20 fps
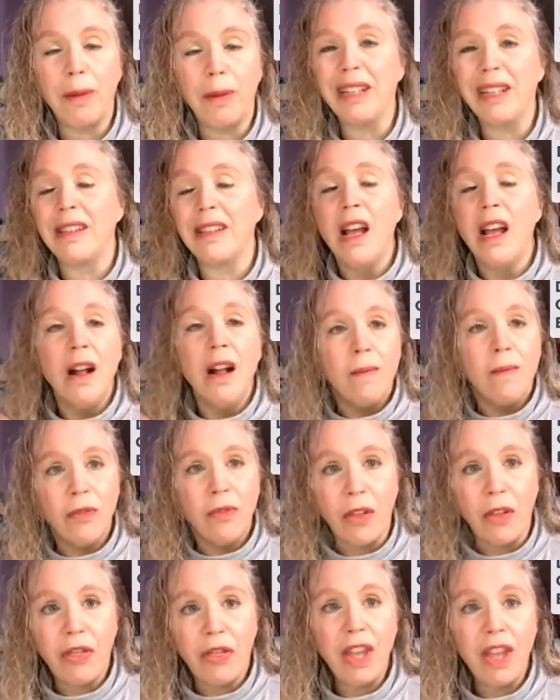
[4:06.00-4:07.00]
because
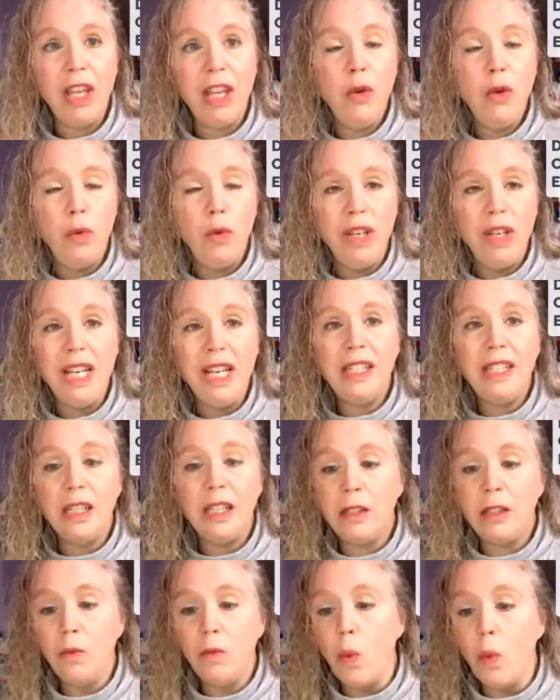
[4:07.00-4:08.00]
the thing you need
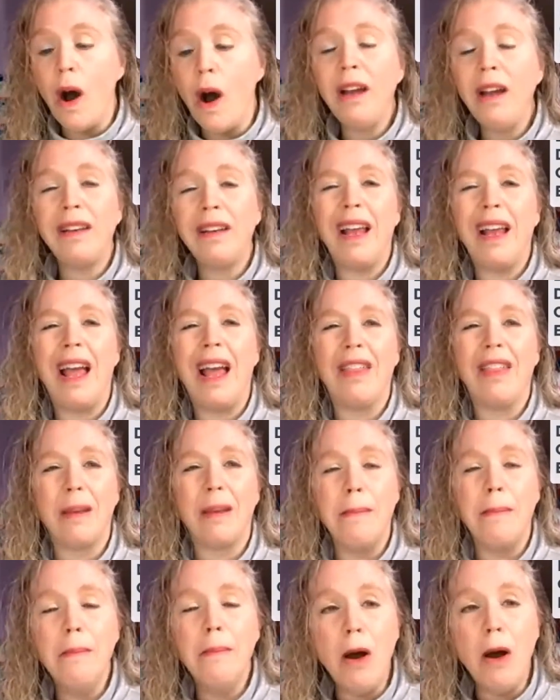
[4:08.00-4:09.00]
to want
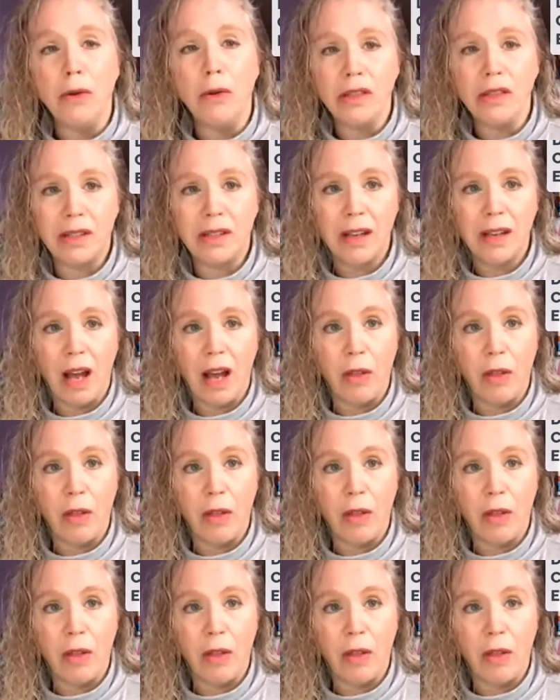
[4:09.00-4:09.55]
the most,